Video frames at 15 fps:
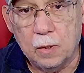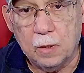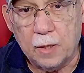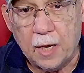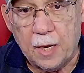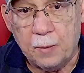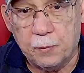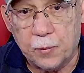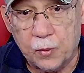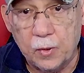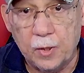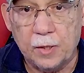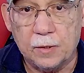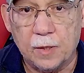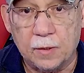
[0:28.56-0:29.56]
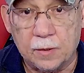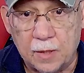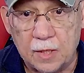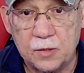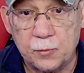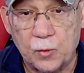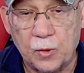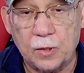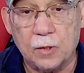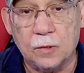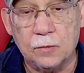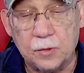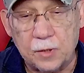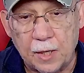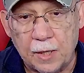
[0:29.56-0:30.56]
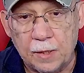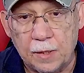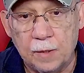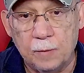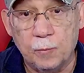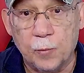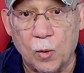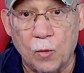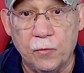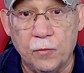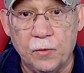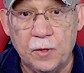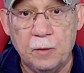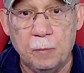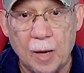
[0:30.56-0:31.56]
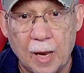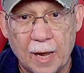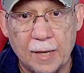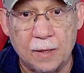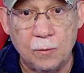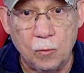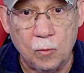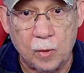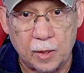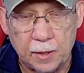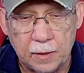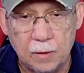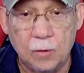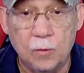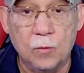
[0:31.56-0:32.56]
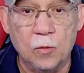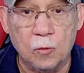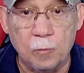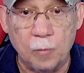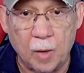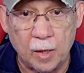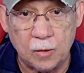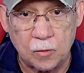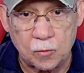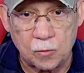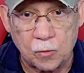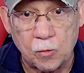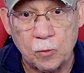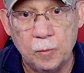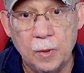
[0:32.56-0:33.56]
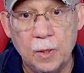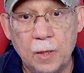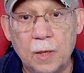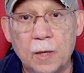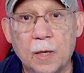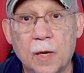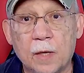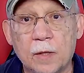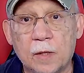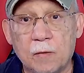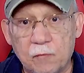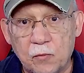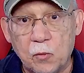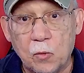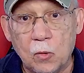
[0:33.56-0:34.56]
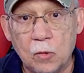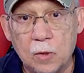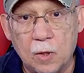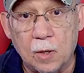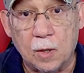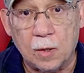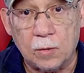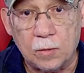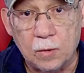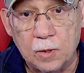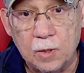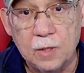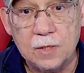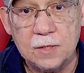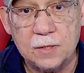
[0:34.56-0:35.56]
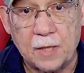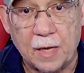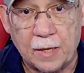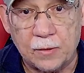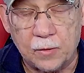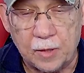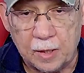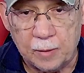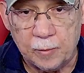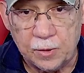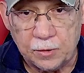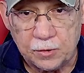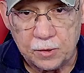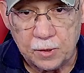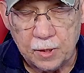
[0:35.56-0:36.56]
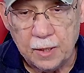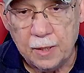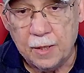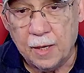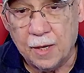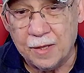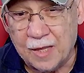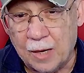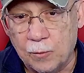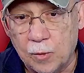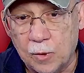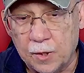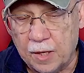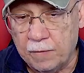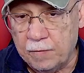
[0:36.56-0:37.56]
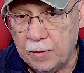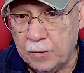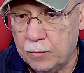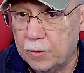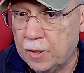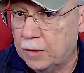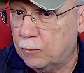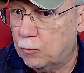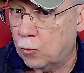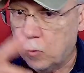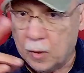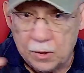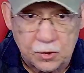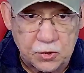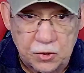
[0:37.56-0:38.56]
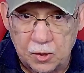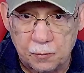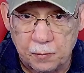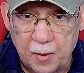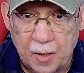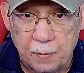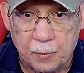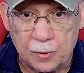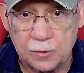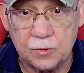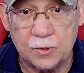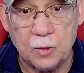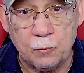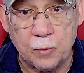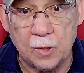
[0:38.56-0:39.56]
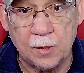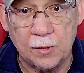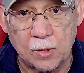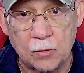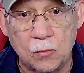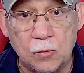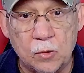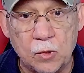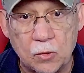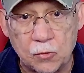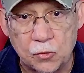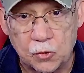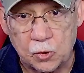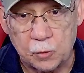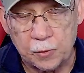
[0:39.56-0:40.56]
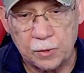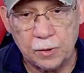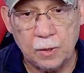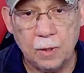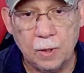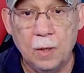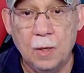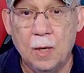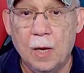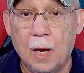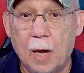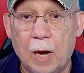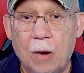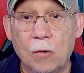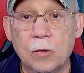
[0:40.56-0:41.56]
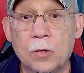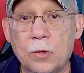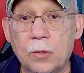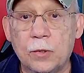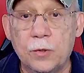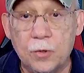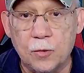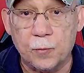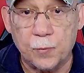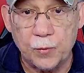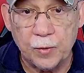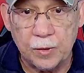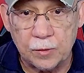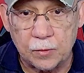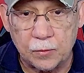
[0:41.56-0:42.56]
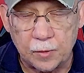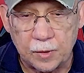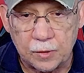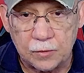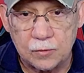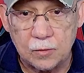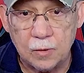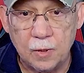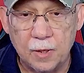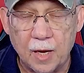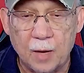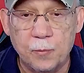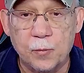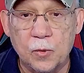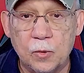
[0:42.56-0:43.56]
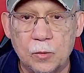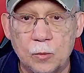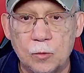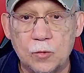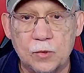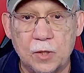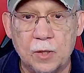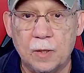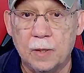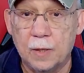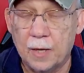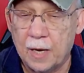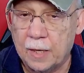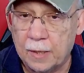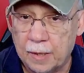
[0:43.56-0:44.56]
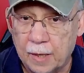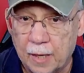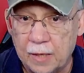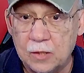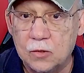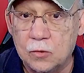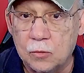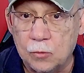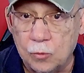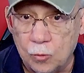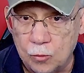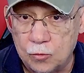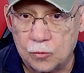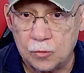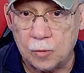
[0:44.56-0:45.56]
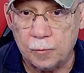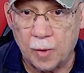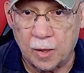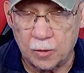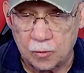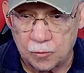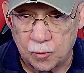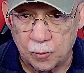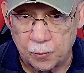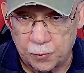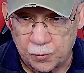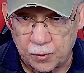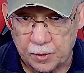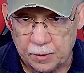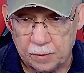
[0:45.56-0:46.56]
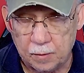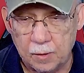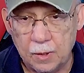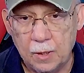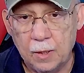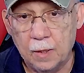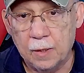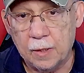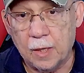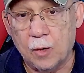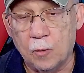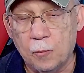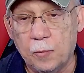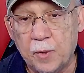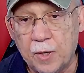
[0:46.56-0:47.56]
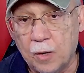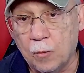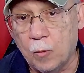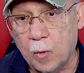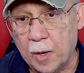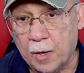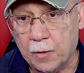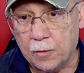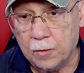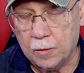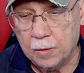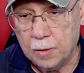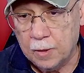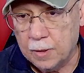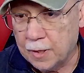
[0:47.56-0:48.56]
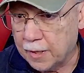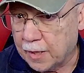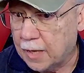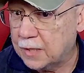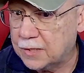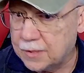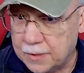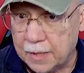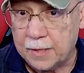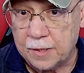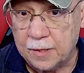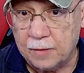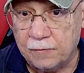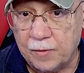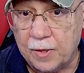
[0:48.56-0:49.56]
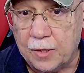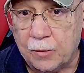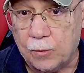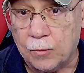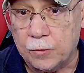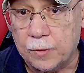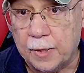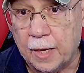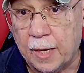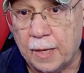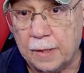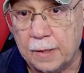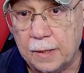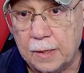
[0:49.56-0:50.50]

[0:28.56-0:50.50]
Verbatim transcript: a print, a test print containing both the black and white or monochrome and the full color standard image. And that will give you in one sheet of papers the ability to determine how good your printer is at producing a nice neutral monochrome print. Now be aware, like I said in the video, that